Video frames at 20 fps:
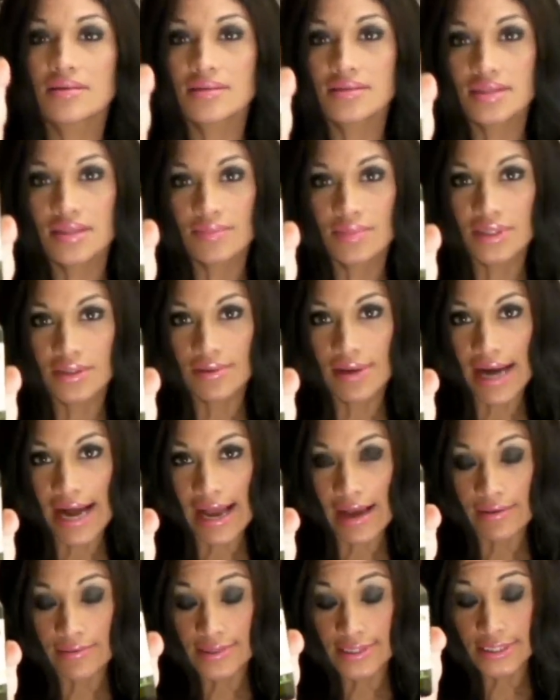some little
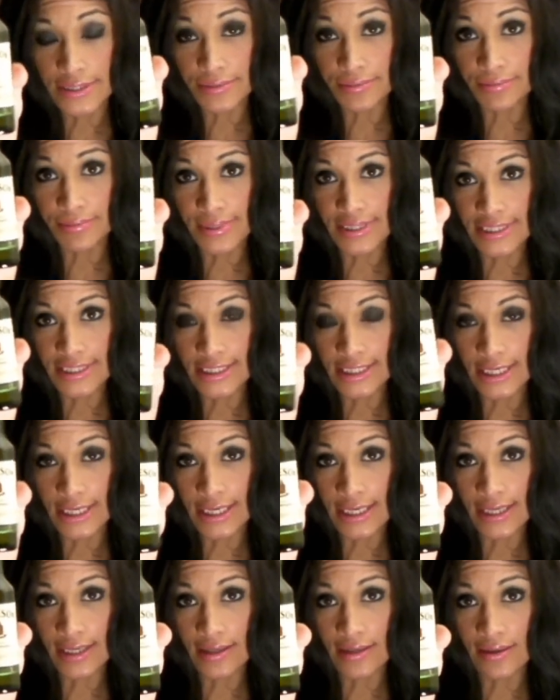Irish
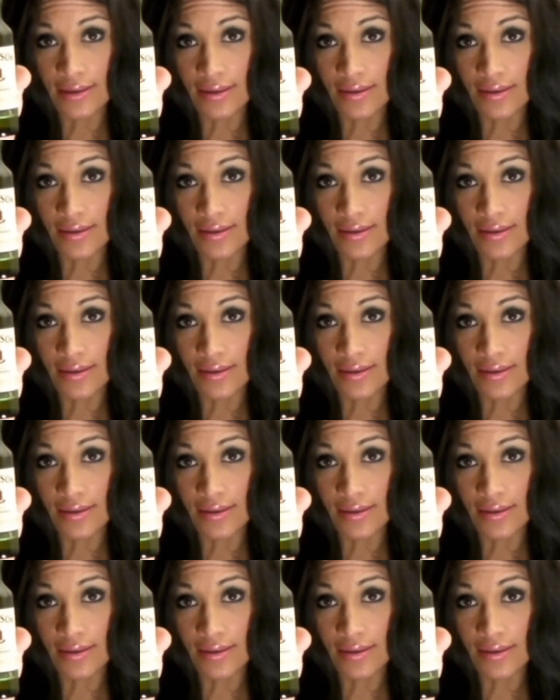whiskey